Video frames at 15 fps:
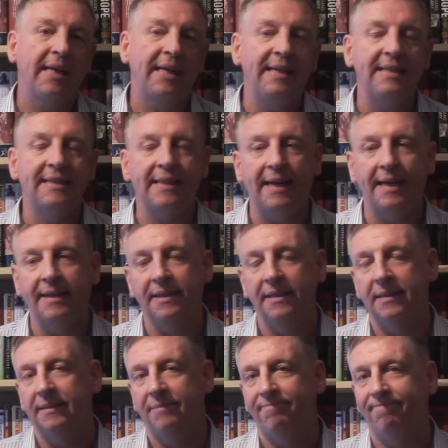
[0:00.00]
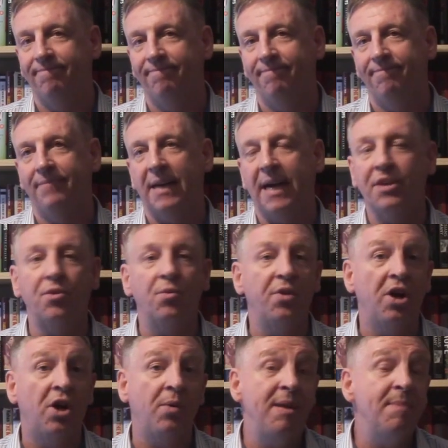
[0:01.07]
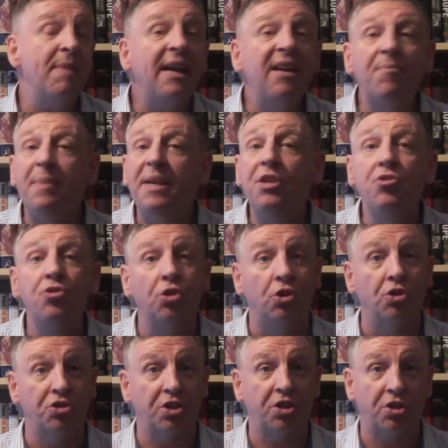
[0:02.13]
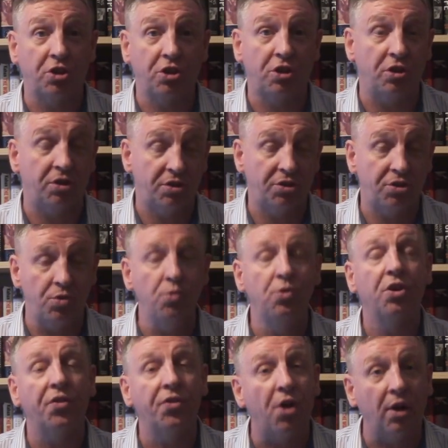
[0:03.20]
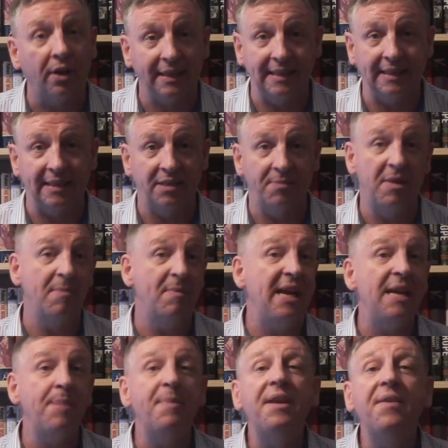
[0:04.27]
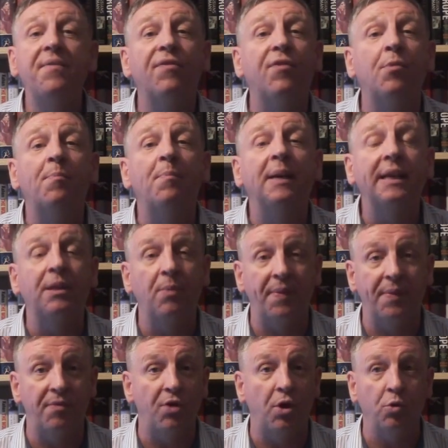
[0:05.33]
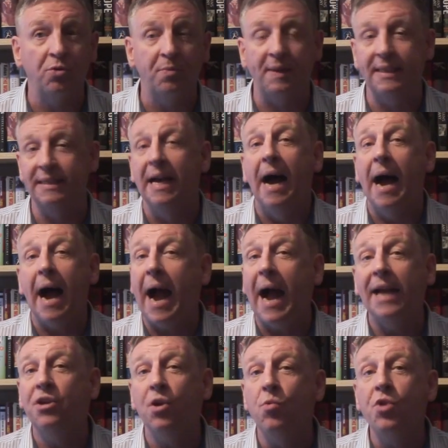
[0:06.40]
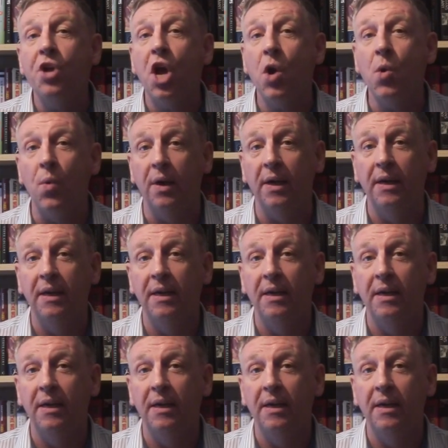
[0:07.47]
He's then, I don't know, he may have been drawn to Catholicism. He may have been fumbling with the rose beads. I don't know.